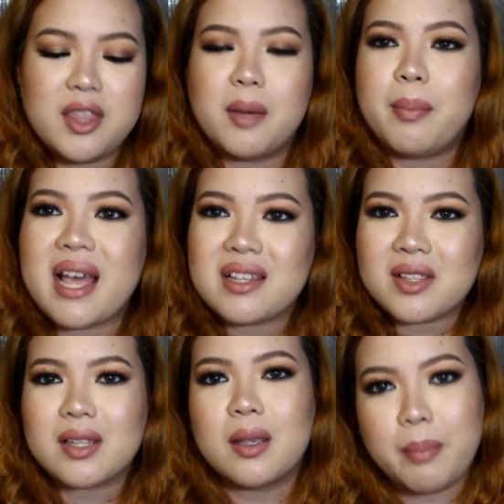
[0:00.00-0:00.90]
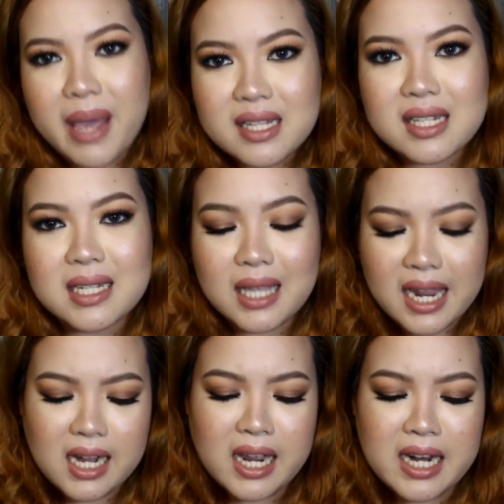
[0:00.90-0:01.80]
The best pencil
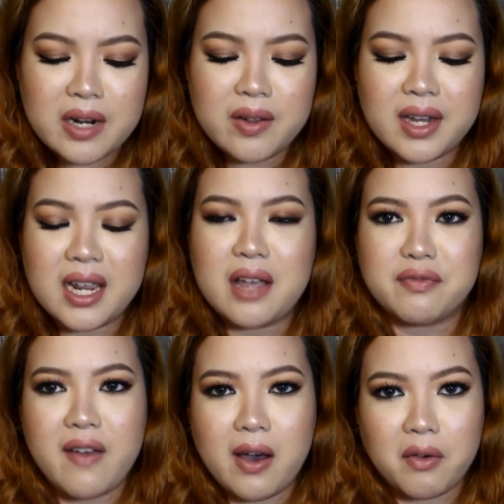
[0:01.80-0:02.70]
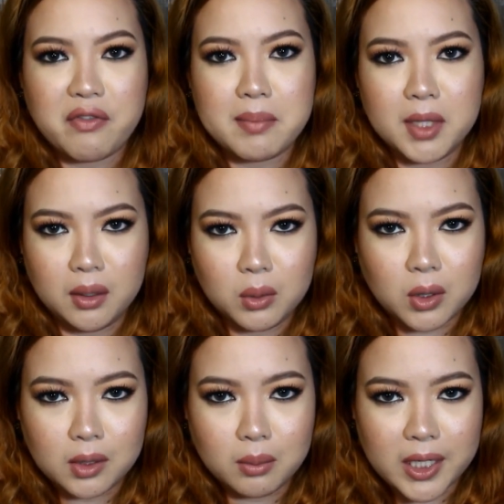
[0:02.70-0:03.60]
eyeliner that I have found from the
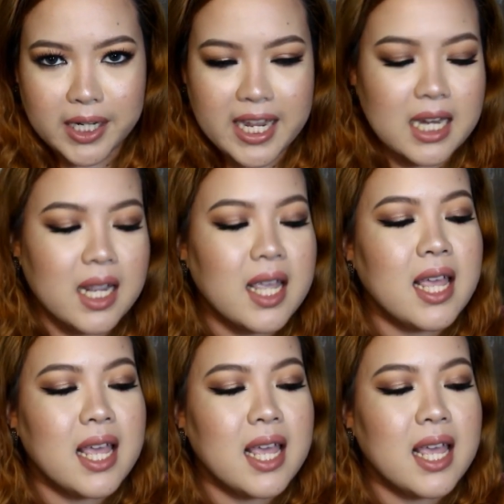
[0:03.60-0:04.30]
local market